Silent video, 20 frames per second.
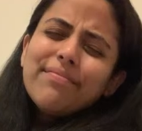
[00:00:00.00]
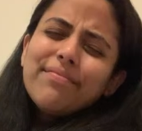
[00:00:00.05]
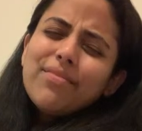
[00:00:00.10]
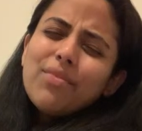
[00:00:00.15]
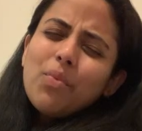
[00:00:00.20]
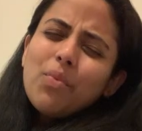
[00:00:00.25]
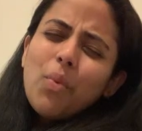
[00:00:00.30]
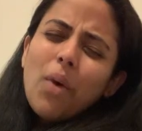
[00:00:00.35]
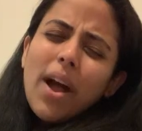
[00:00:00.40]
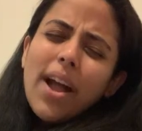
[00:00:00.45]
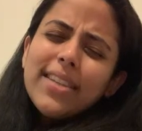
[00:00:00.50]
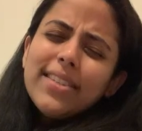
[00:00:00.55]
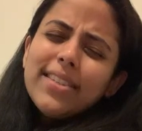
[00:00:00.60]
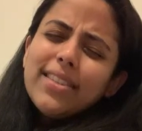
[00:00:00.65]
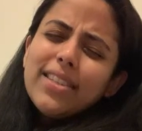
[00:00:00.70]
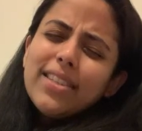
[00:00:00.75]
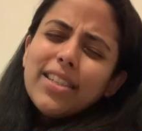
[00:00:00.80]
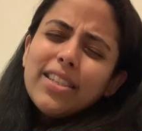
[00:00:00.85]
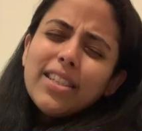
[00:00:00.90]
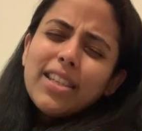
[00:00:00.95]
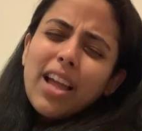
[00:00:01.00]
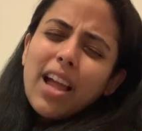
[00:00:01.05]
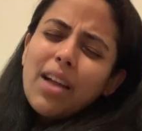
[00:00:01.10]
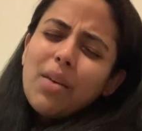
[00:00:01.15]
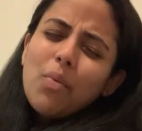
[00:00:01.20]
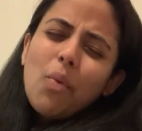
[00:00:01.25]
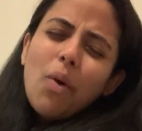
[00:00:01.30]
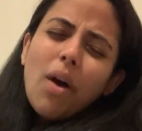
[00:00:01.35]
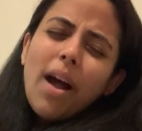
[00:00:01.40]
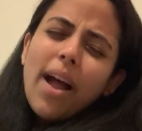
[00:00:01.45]
why did they attack?
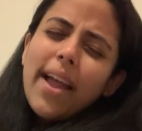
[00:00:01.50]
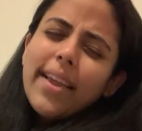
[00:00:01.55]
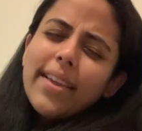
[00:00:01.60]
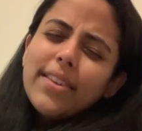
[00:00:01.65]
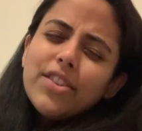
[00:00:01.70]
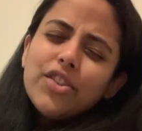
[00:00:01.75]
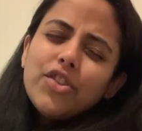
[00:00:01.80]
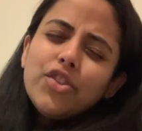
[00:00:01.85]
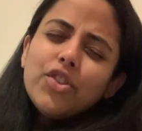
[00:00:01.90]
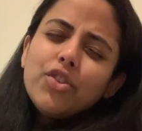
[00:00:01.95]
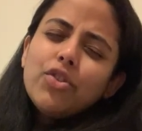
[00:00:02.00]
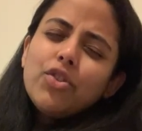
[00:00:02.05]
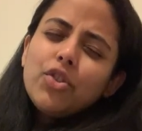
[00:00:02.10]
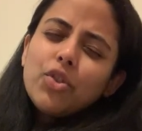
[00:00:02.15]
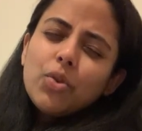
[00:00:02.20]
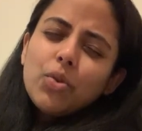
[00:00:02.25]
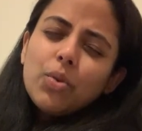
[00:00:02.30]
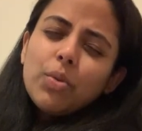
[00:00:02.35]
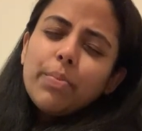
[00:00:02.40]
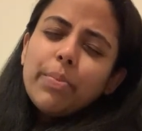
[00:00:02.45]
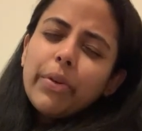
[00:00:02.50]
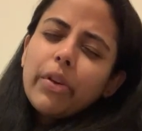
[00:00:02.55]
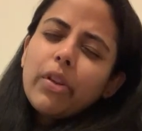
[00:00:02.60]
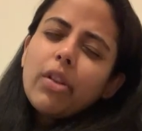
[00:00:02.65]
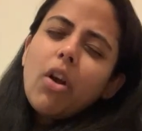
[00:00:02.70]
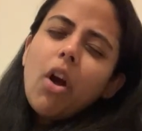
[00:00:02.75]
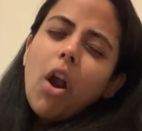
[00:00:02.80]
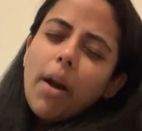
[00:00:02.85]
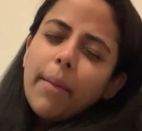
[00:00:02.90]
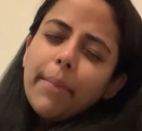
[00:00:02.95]
Why did you do Pearl
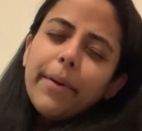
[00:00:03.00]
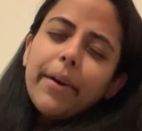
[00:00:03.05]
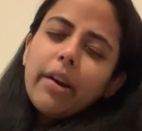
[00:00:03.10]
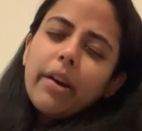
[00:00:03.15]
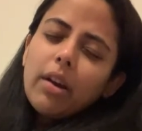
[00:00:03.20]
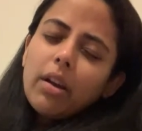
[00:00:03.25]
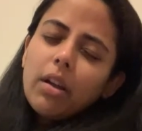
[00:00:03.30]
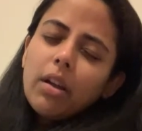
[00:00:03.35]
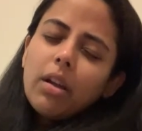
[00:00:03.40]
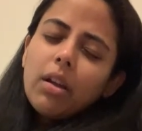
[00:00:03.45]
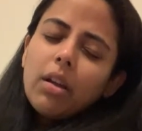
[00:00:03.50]
Harbor?